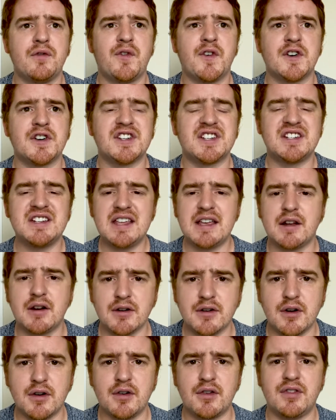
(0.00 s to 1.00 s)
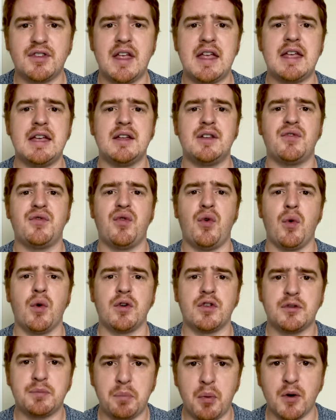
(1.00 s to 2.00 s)
sneakers and for
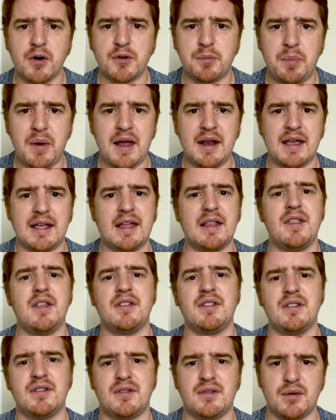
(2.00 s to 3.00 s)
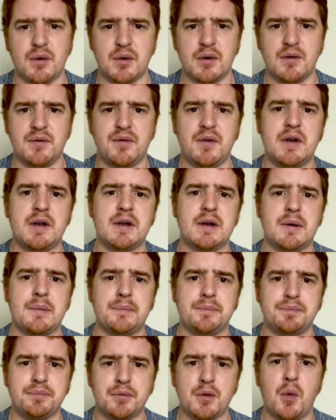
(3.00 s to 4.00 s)
sports betting, and this is sort of
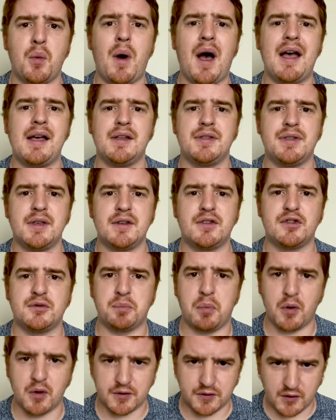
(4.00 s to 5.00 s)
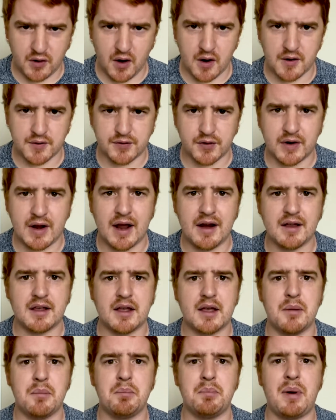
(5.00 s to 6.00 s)
why I think sports cards are kind of
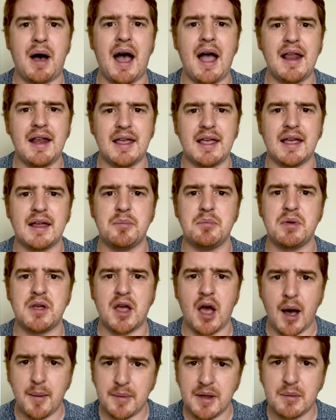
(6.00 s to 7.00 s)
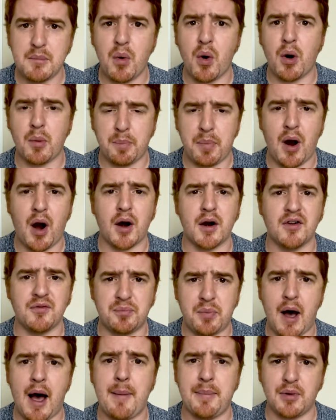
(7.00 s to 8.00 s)
combining and becoming more part of
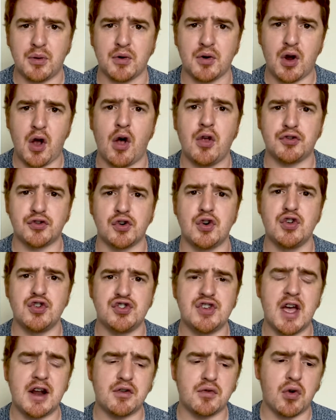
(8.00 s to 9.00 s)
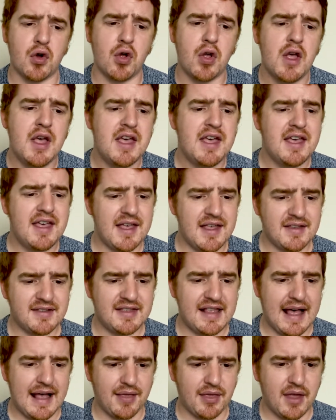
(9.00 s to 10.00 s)
popular culture in general, is
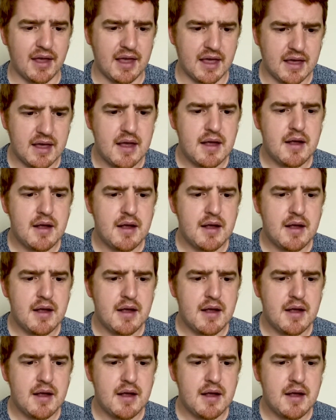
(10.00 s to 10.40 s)
that like,